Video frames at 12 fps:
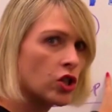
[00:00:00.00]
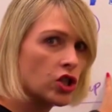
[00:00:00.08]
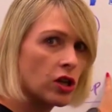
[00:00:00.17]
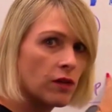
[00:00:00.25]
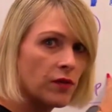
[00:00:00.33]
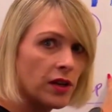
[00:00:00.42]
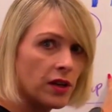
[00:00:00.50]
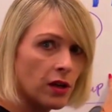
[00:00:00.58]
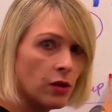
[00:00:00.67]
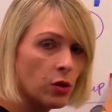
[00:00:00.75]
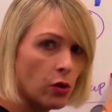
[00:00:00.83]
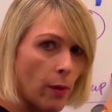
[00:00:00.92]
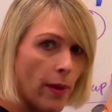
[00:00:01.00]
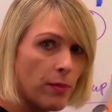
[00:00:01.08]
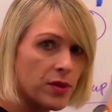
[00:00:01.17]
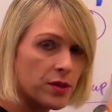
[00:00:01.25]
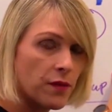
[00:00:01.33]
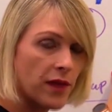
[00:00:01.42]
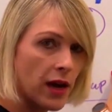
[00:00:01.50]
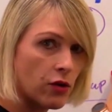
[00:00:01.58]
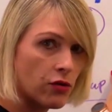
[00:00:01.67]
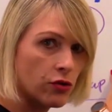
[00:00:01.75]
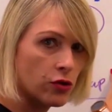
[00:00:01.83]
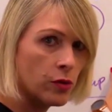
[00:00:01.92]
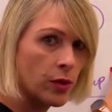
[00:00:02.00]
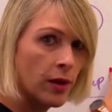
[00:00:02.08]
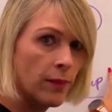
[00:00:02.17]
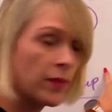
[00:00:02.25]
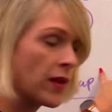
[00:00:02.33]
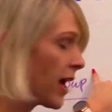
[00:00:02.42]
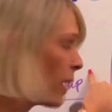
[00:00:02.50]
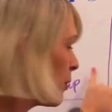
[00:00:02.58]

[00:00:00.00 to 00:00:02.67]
our video, who are members of that group. And we